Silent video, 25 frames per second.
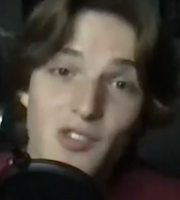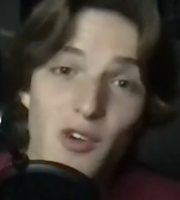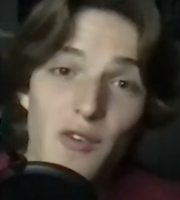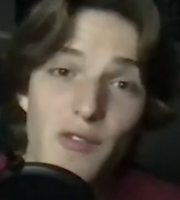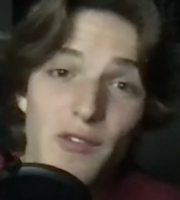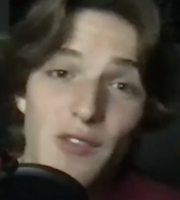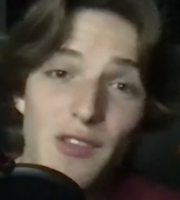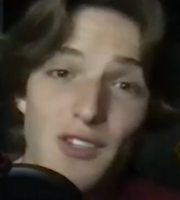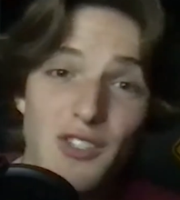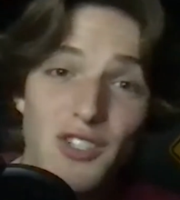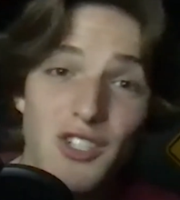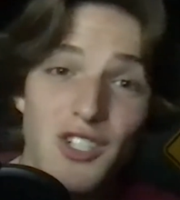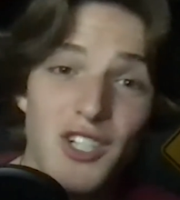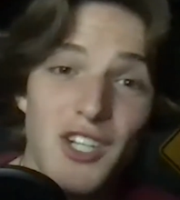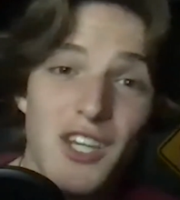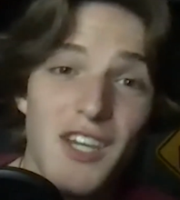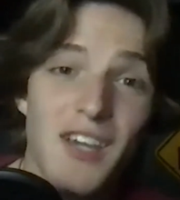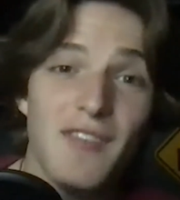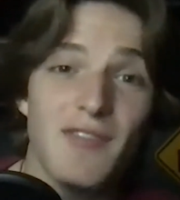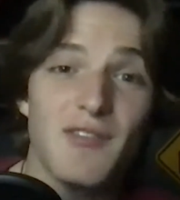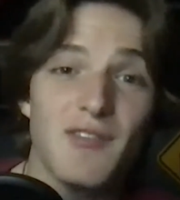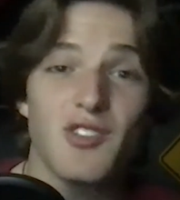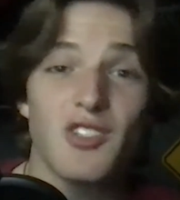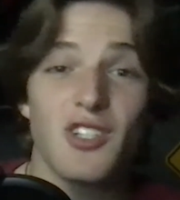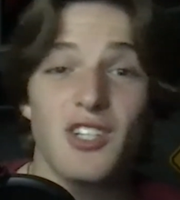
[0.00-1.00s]
over the
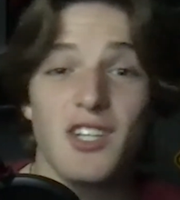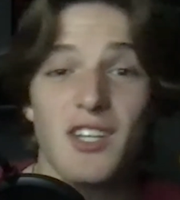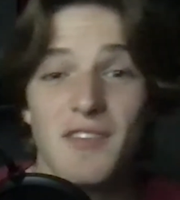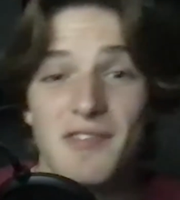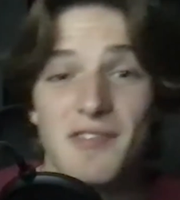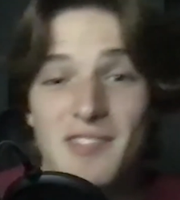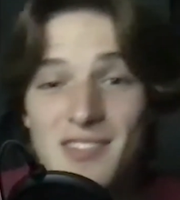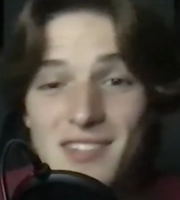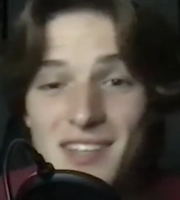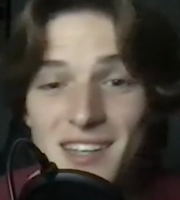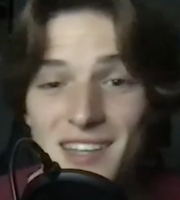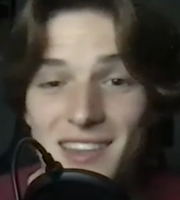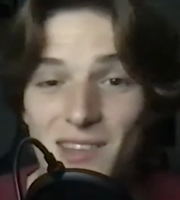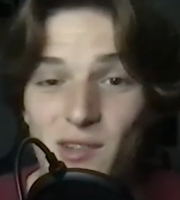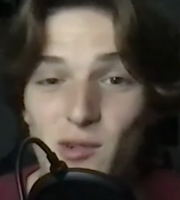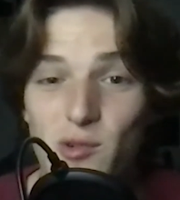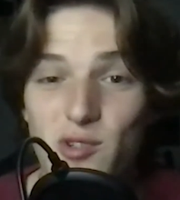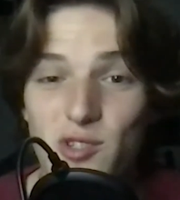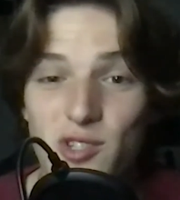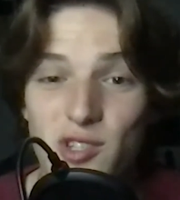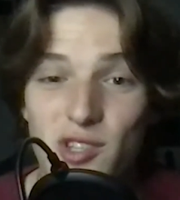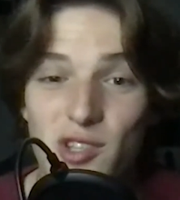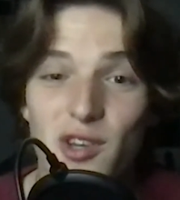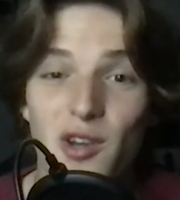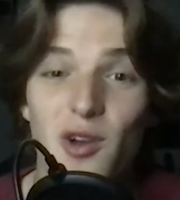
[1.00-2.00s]
Chiefs. Chiefs did
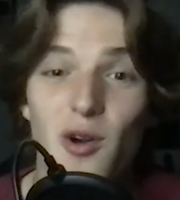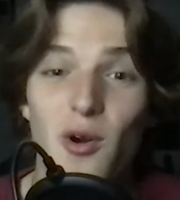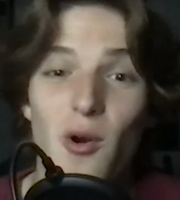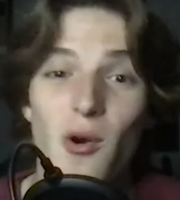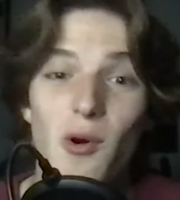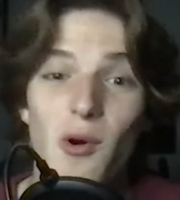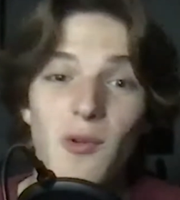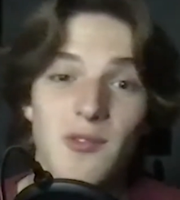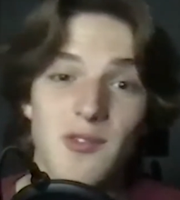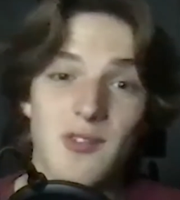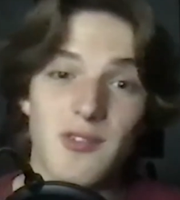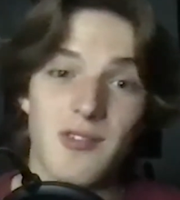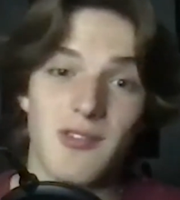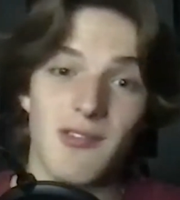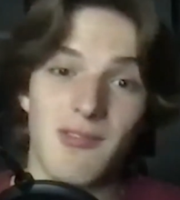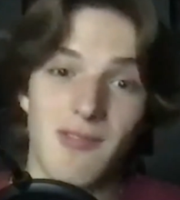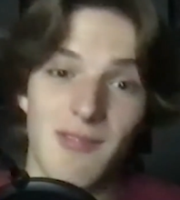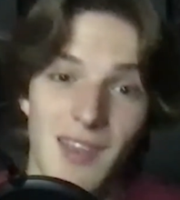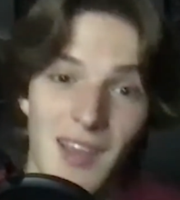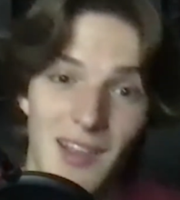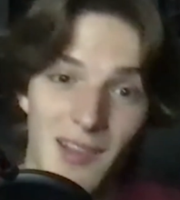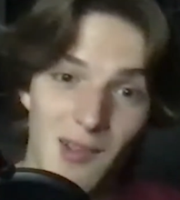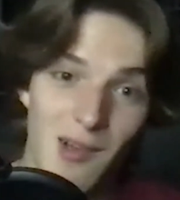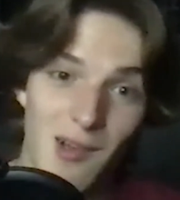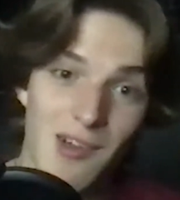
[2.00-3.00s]
lose to the Colts.
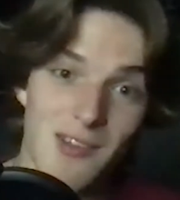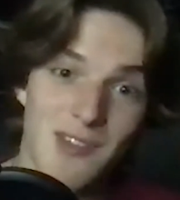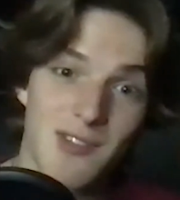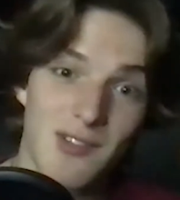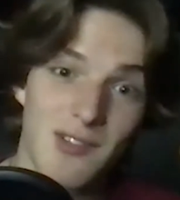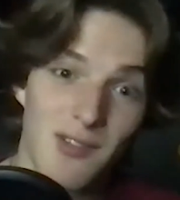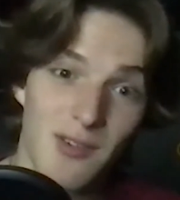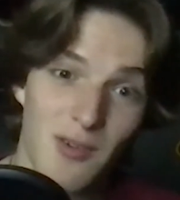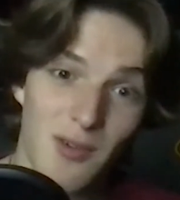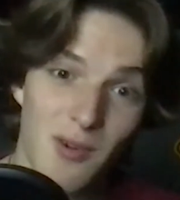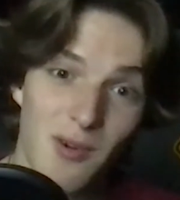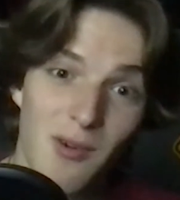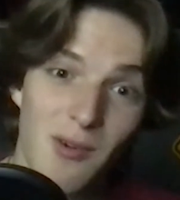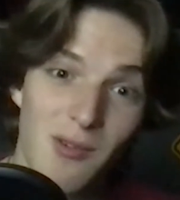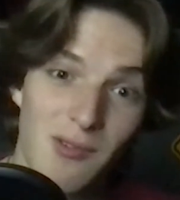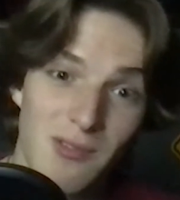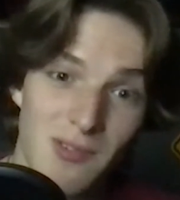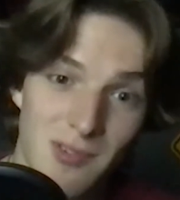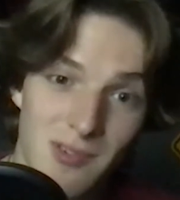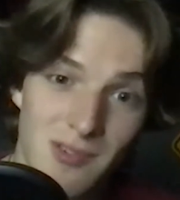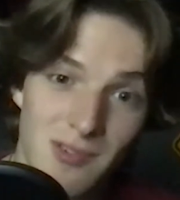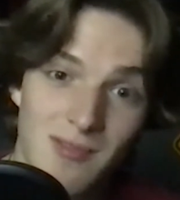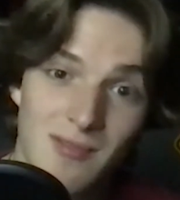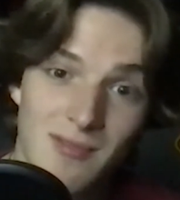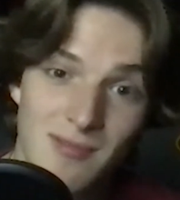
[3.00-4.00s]
They lost to the
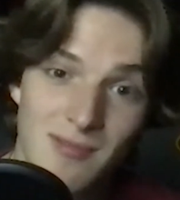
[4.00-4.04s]
Colts.